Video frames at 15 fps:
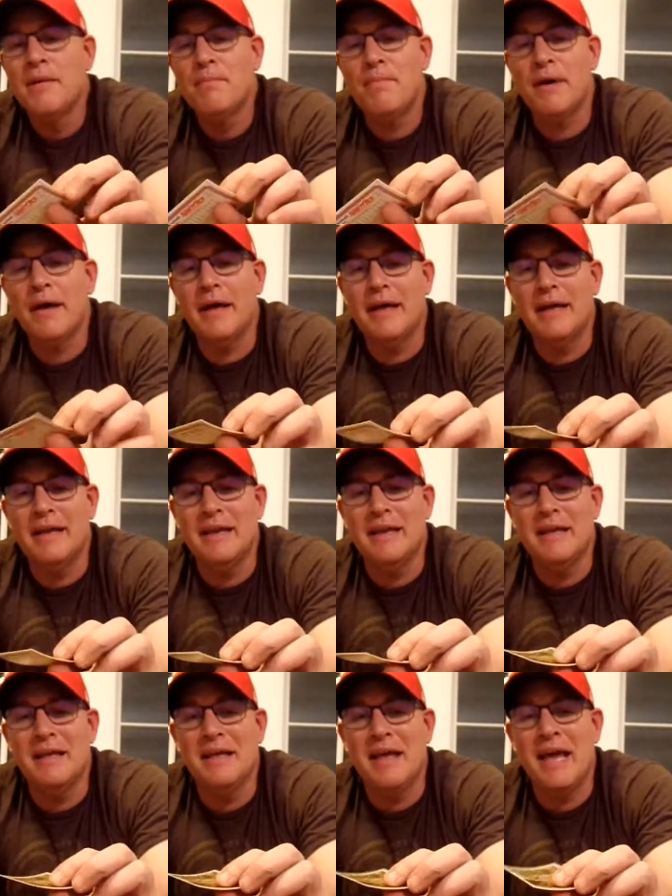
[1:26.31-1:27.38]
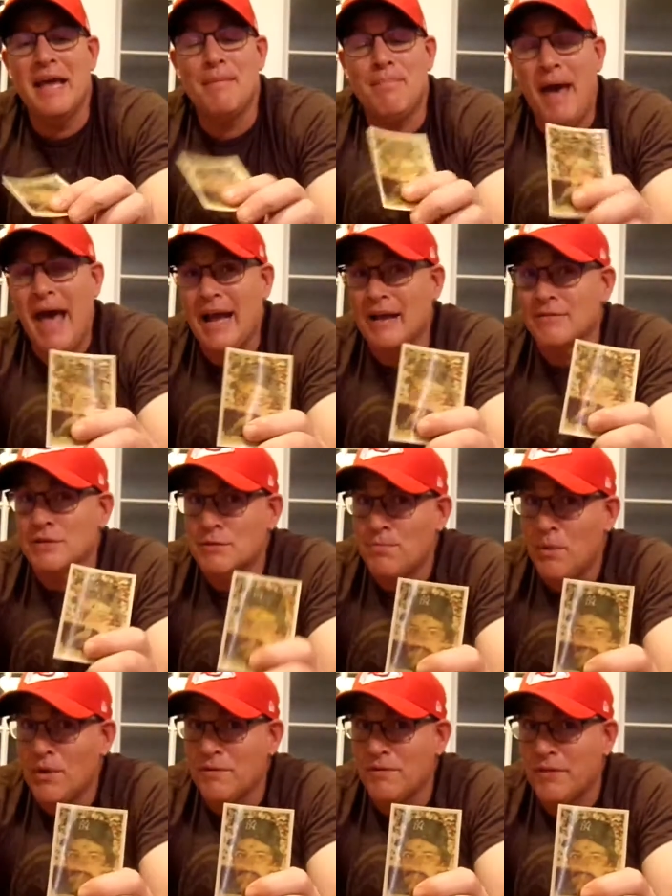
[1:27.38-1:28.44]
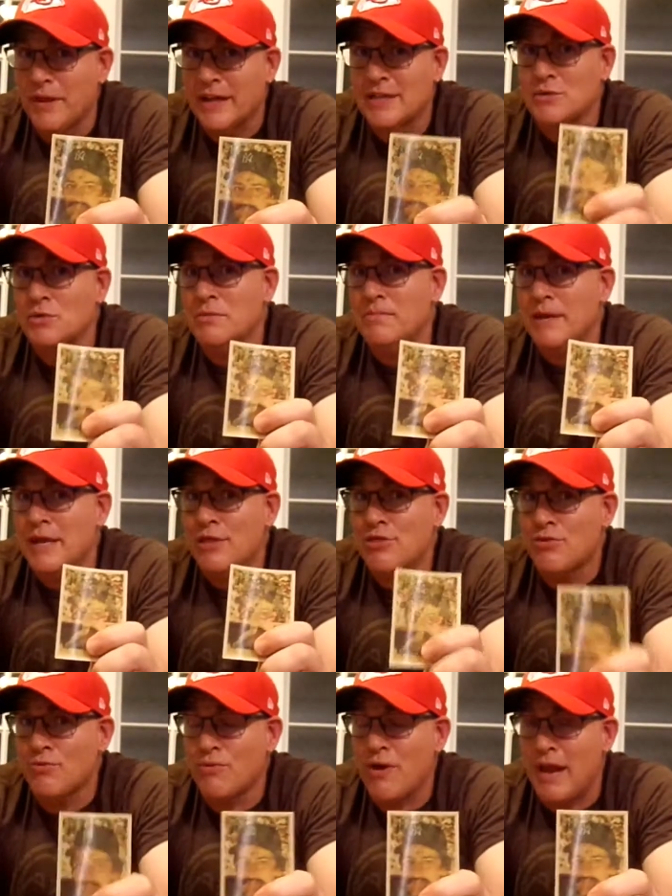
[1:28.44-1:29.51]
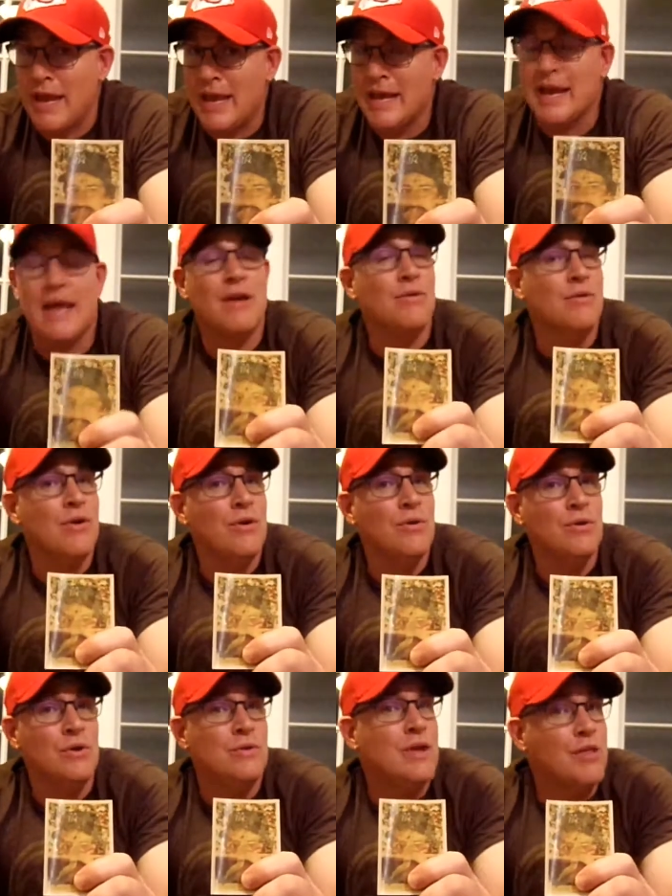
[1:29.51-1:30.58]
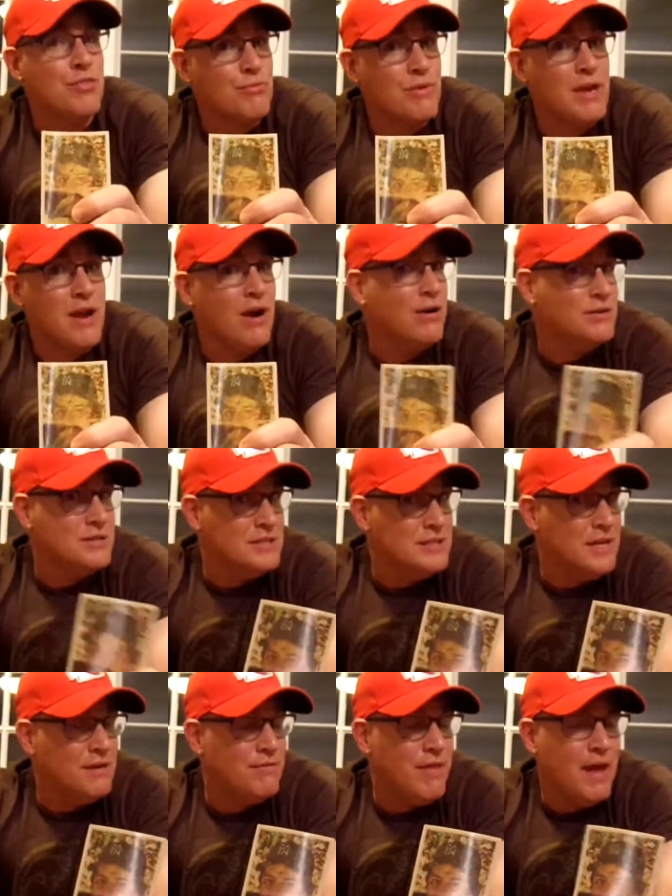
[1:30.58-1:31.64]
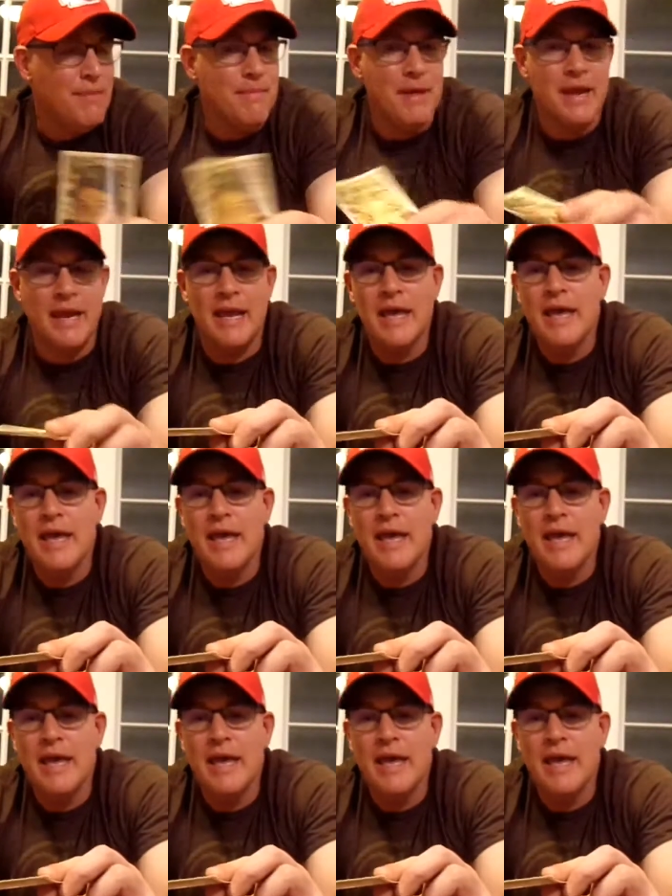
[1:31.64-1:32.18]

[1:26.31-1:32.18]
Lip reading: But a pack of Sportflics would be 3, and I don't know, you'd get 3 cards instead of that many.